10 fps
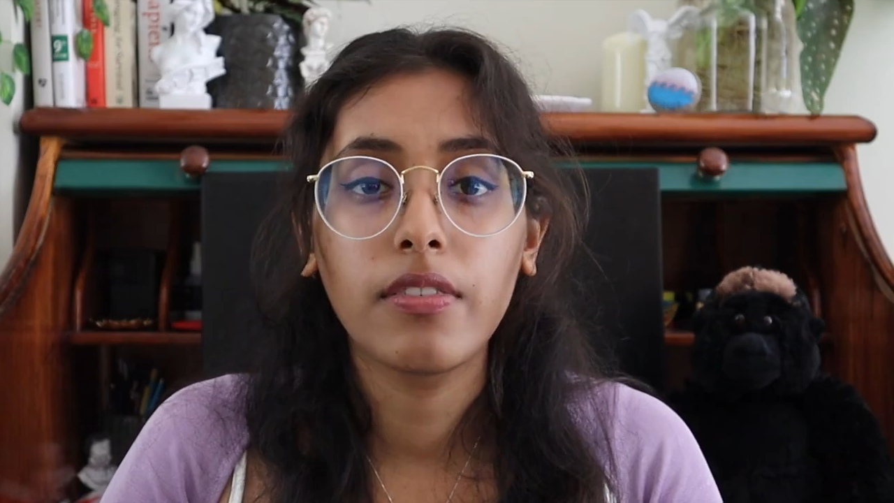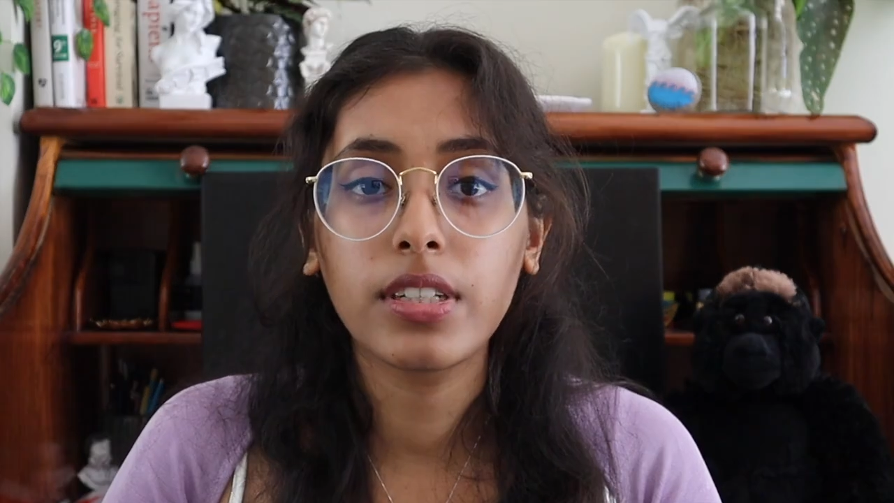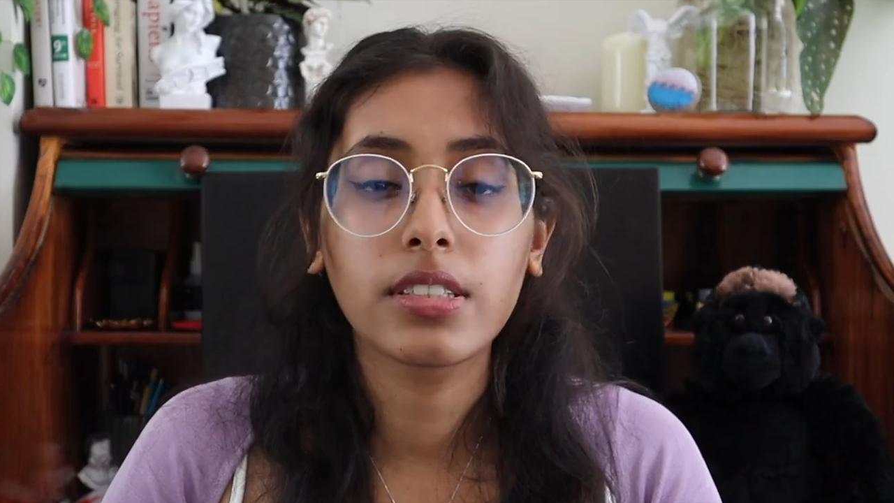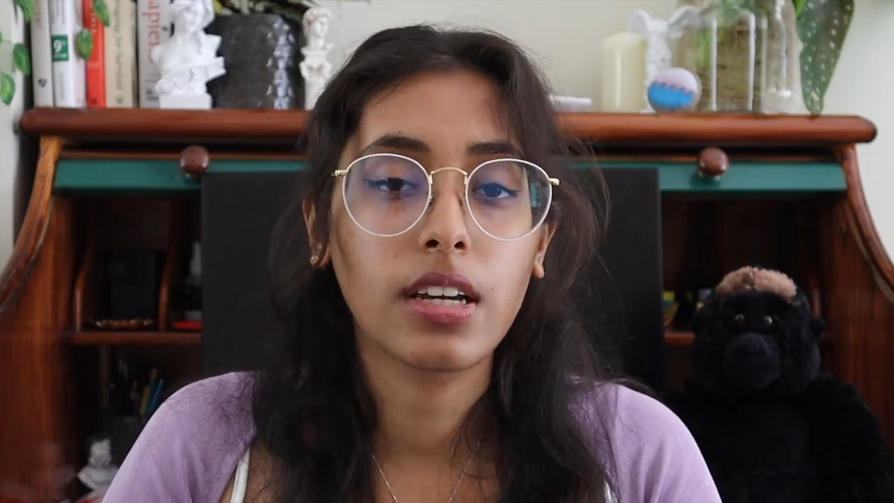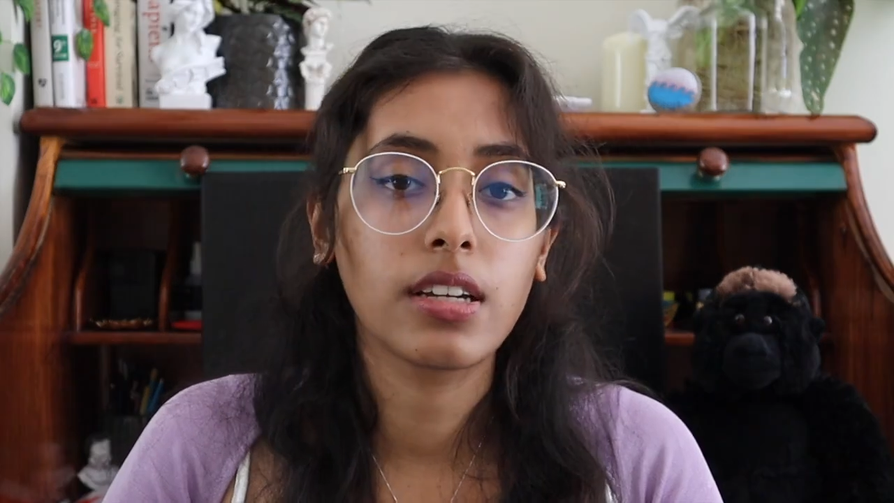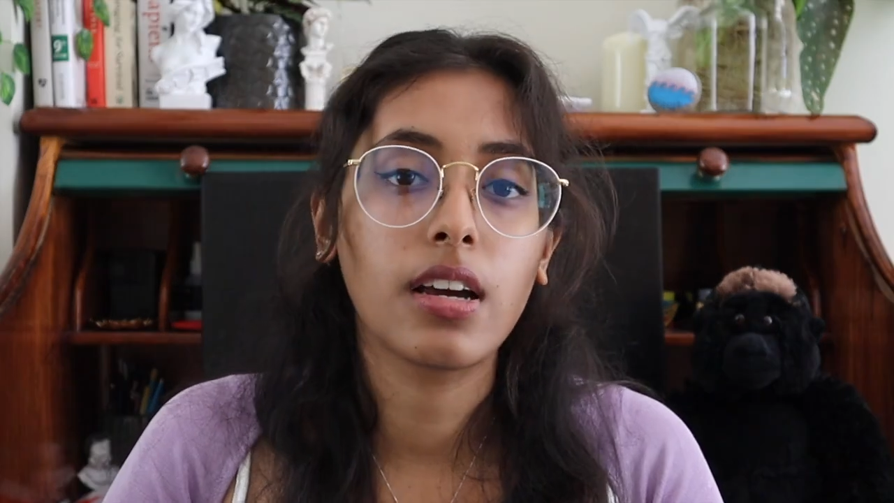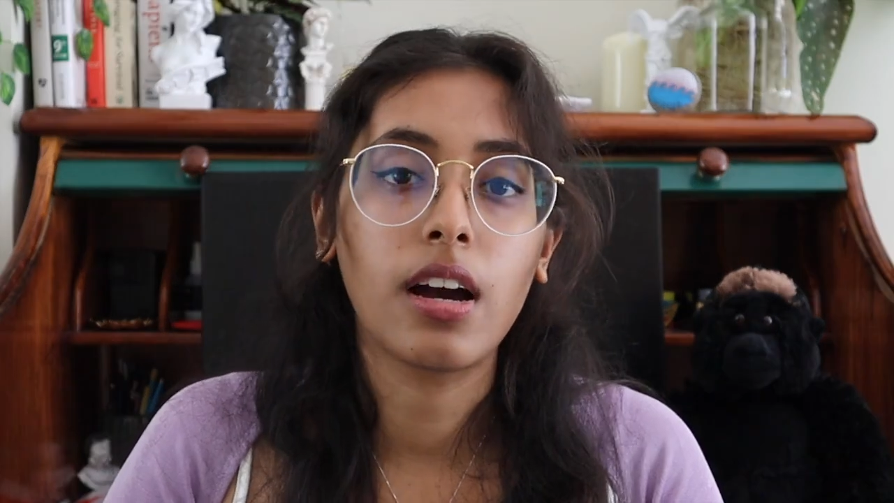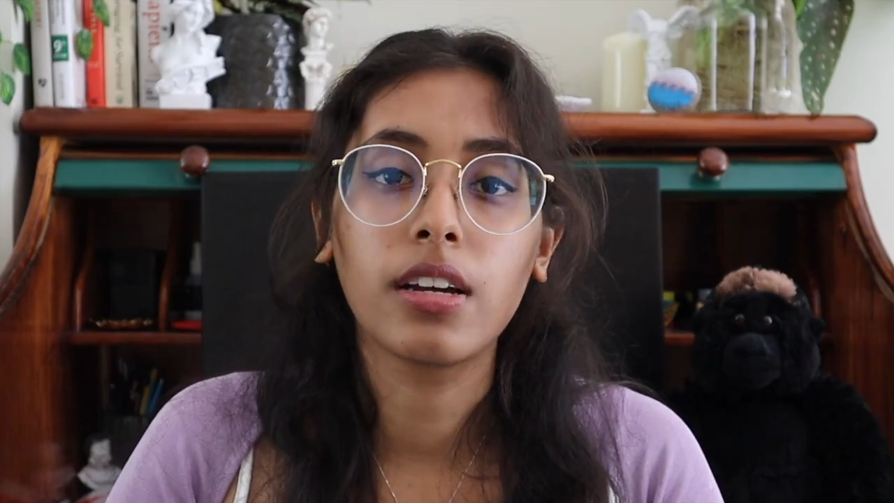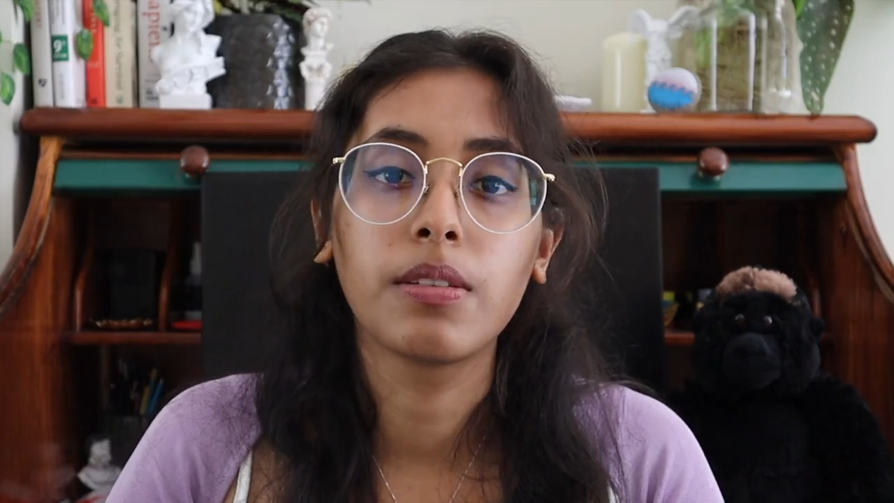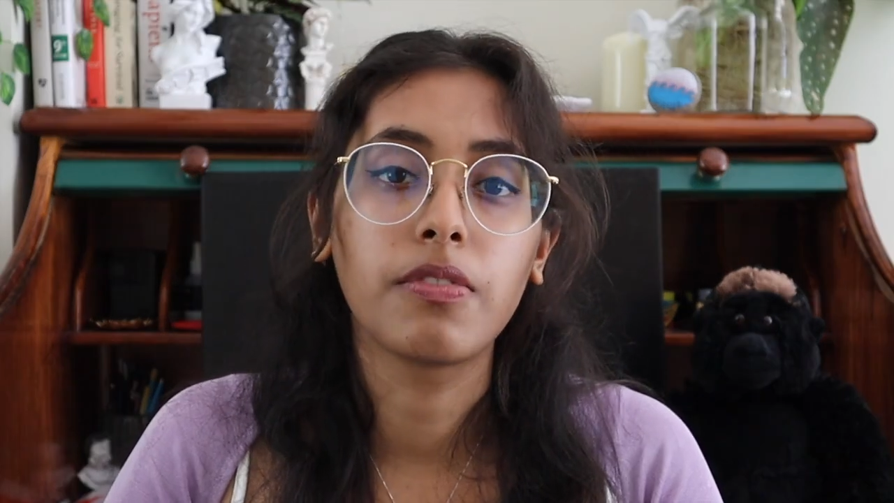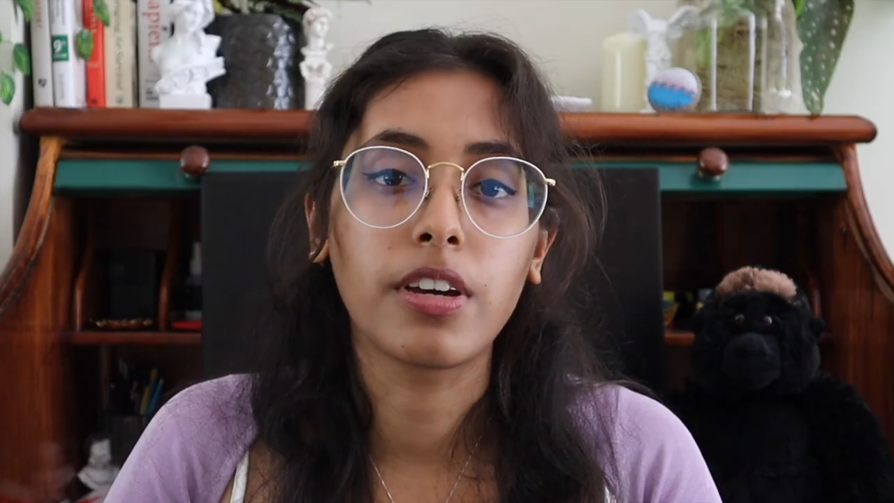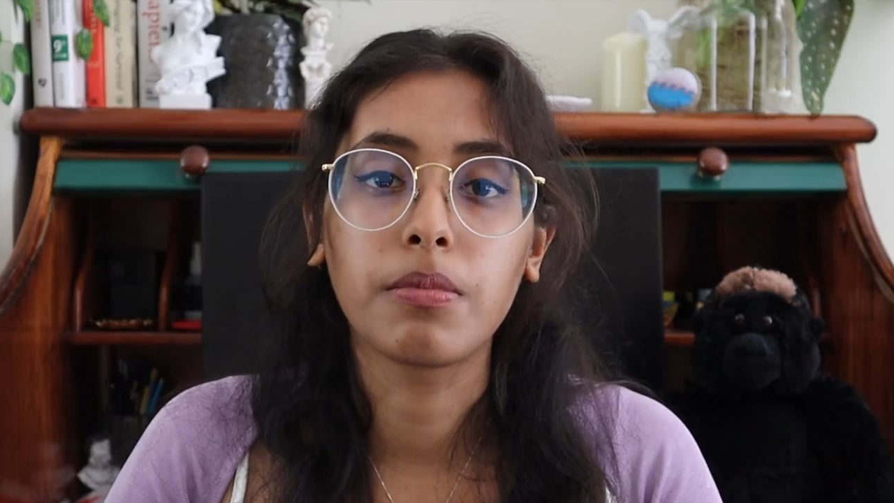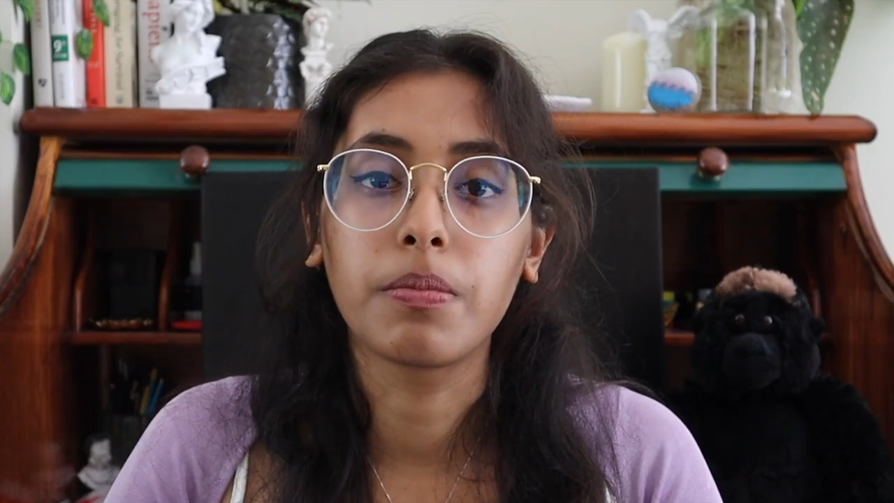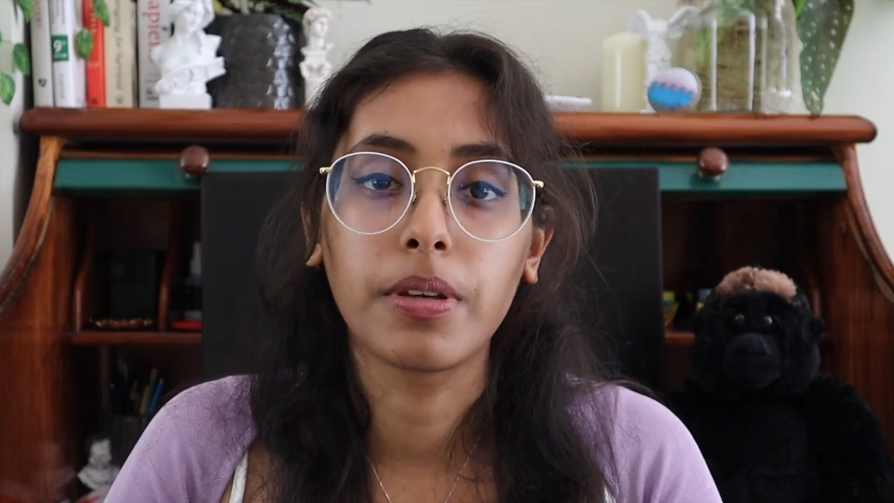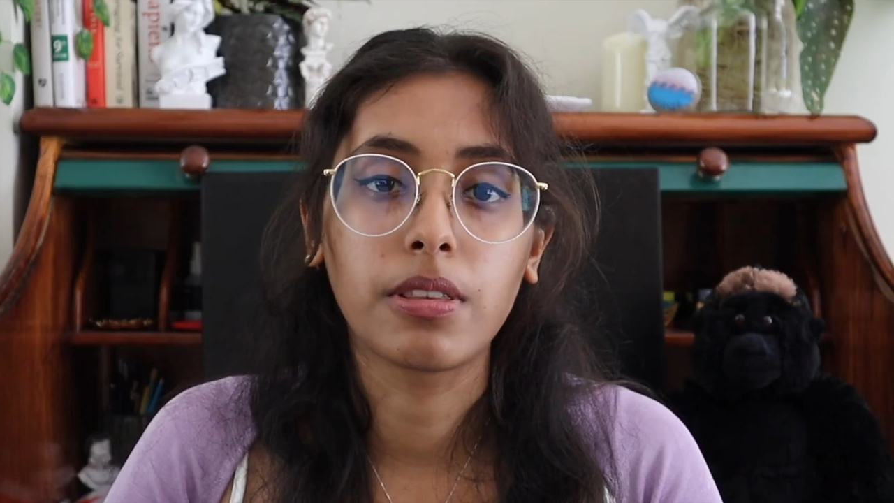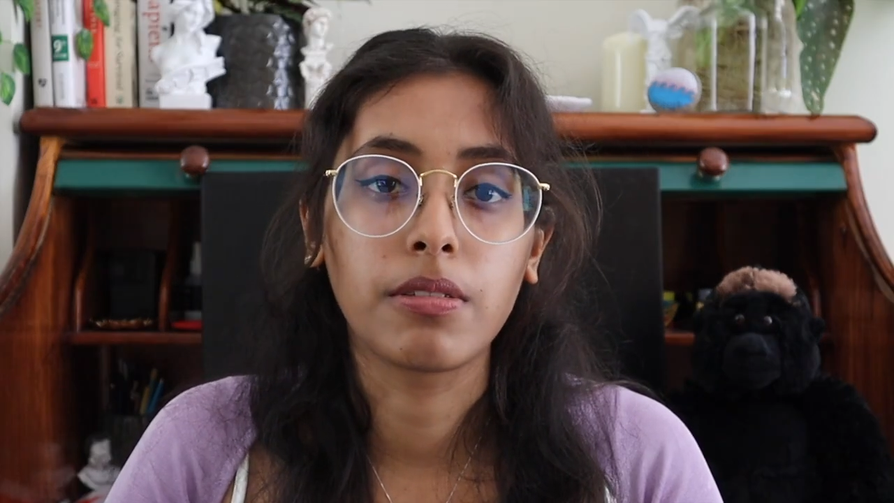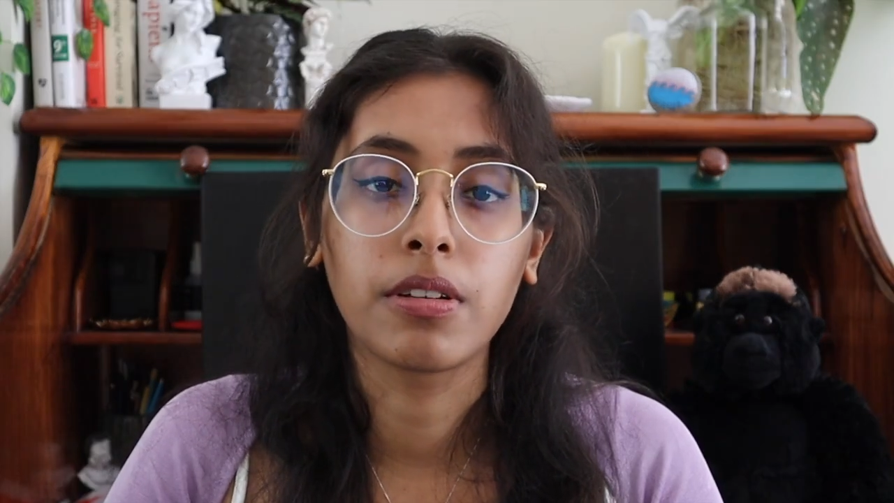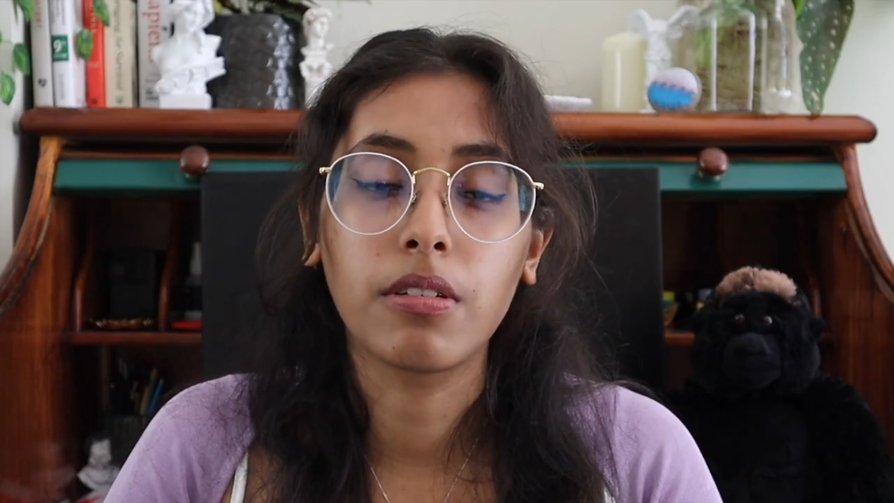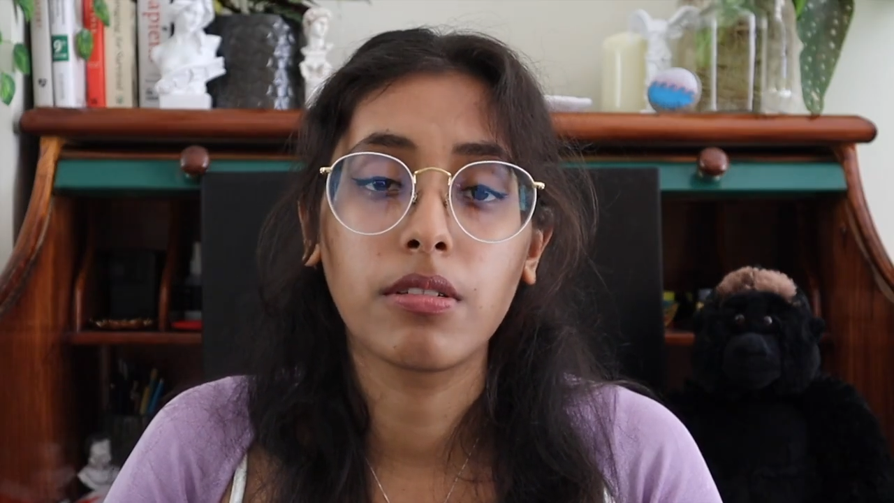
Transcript: Having a diet high in vitamin B3